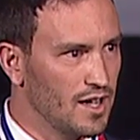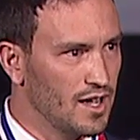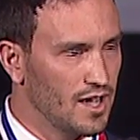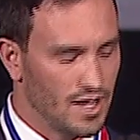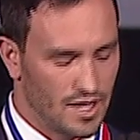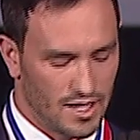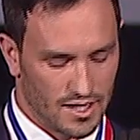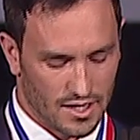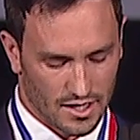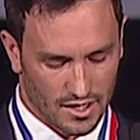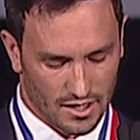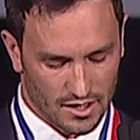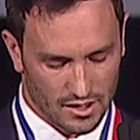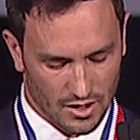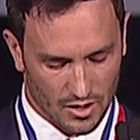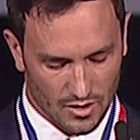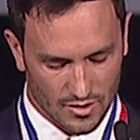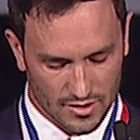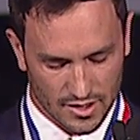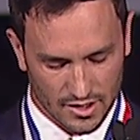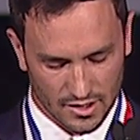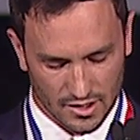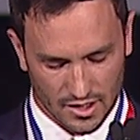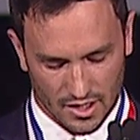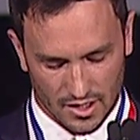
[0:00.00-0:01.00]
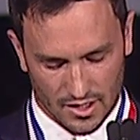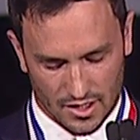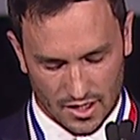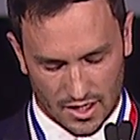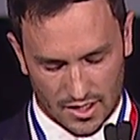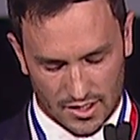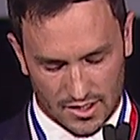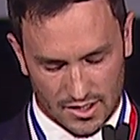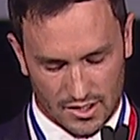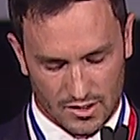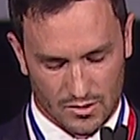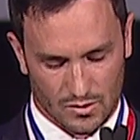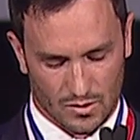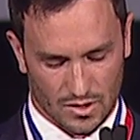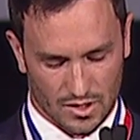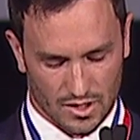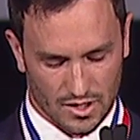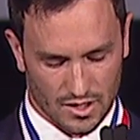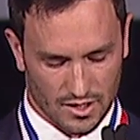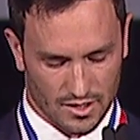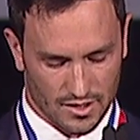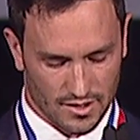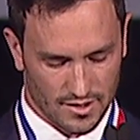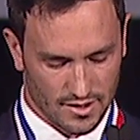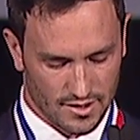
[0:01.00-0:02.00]
And in closing, I just want
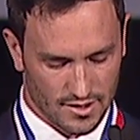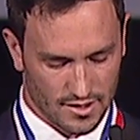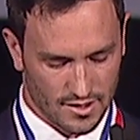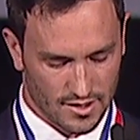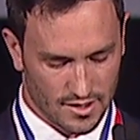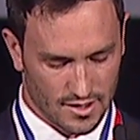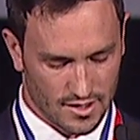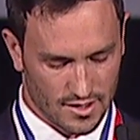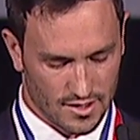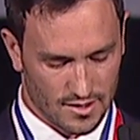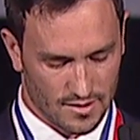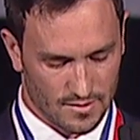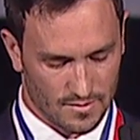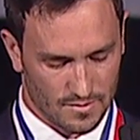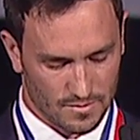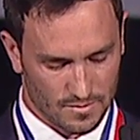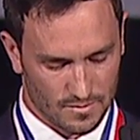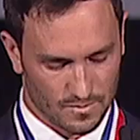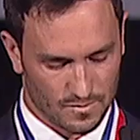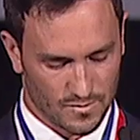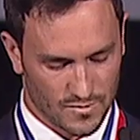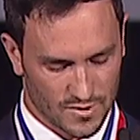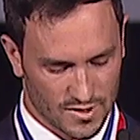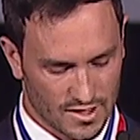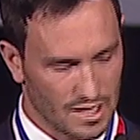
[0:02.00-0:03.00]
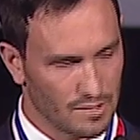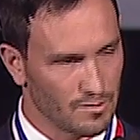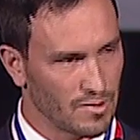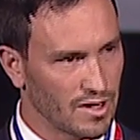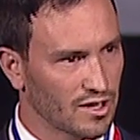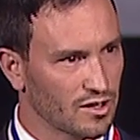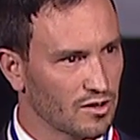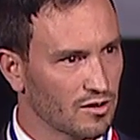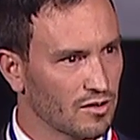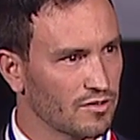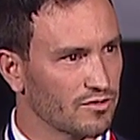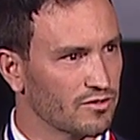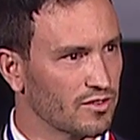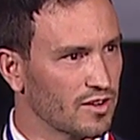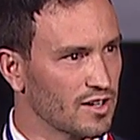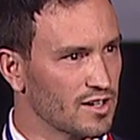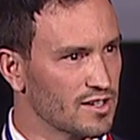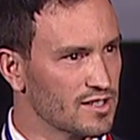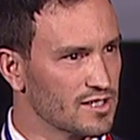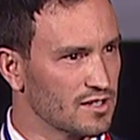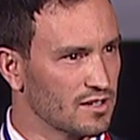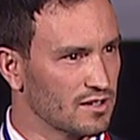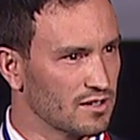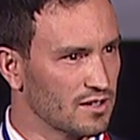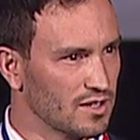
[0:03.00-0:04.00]
to say my girlfriend
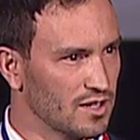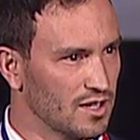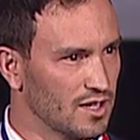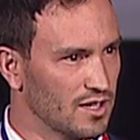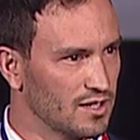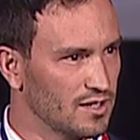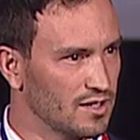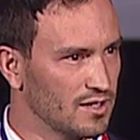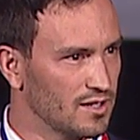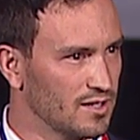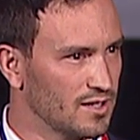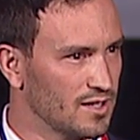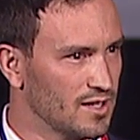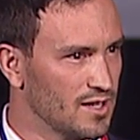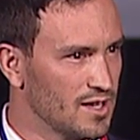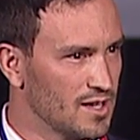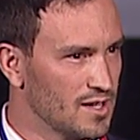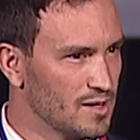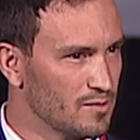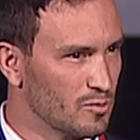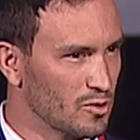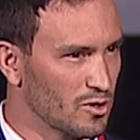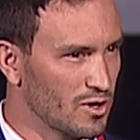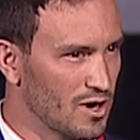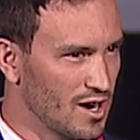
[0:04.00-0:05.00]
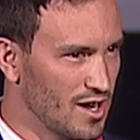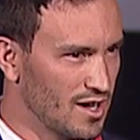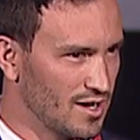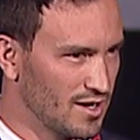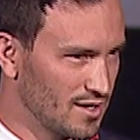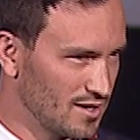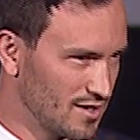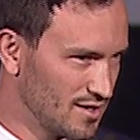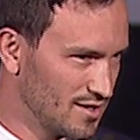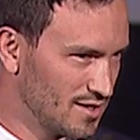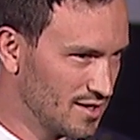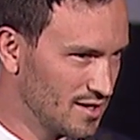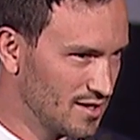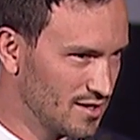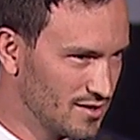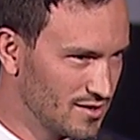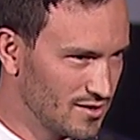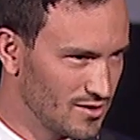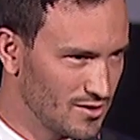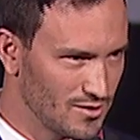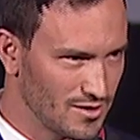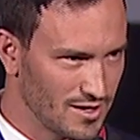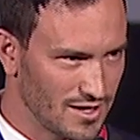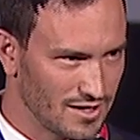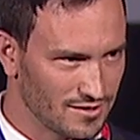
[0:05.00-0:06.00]
is here tonight, Mariah,
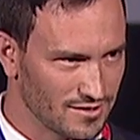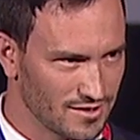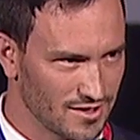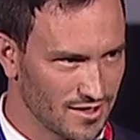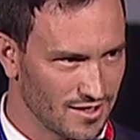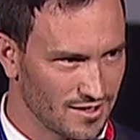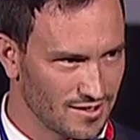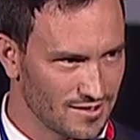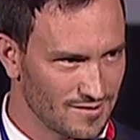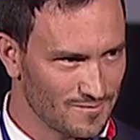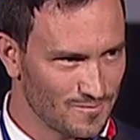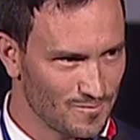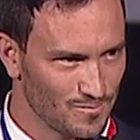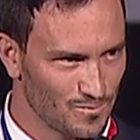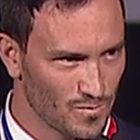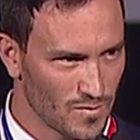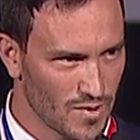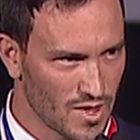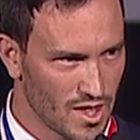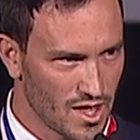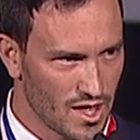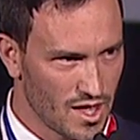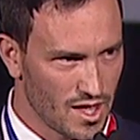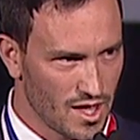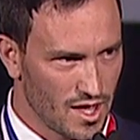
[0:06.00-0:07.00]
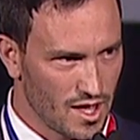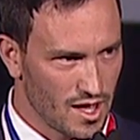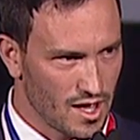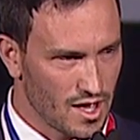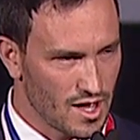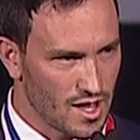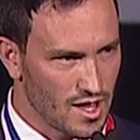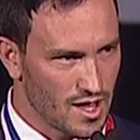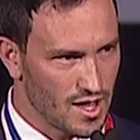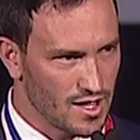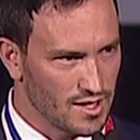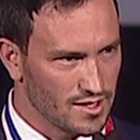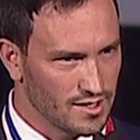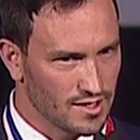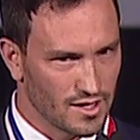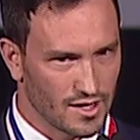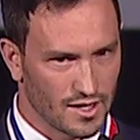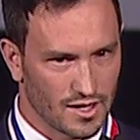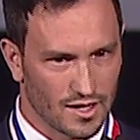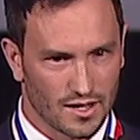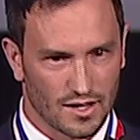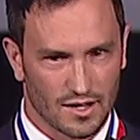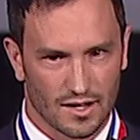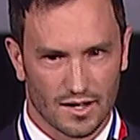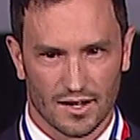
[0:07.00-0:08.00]
out there. And
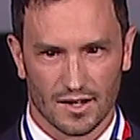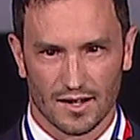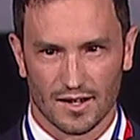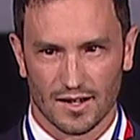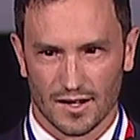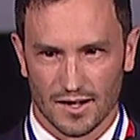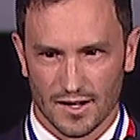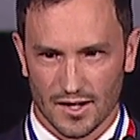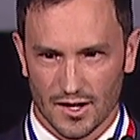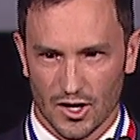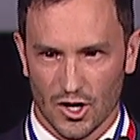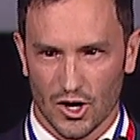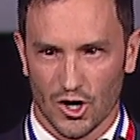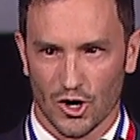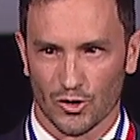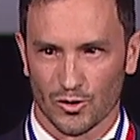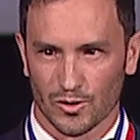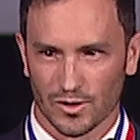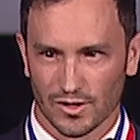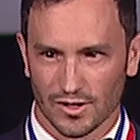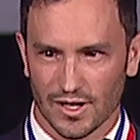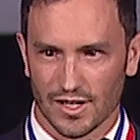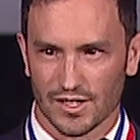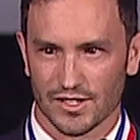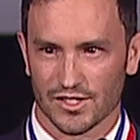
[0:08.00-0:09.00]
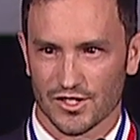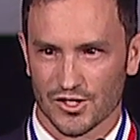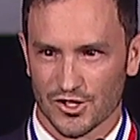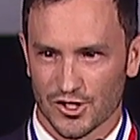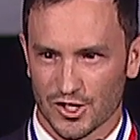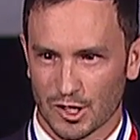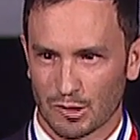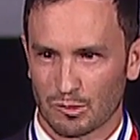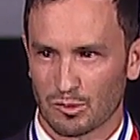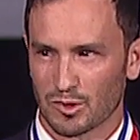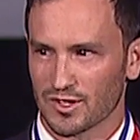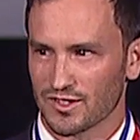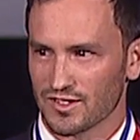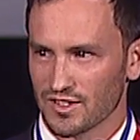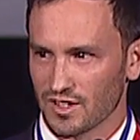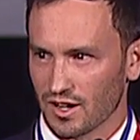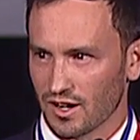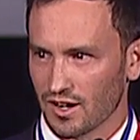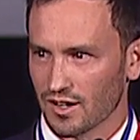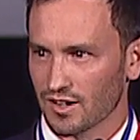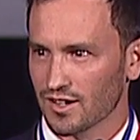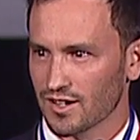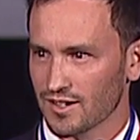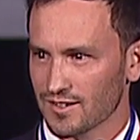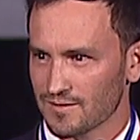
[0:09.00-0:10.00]
our relationship is
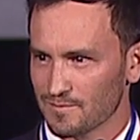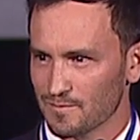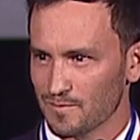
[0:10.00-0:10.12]
young,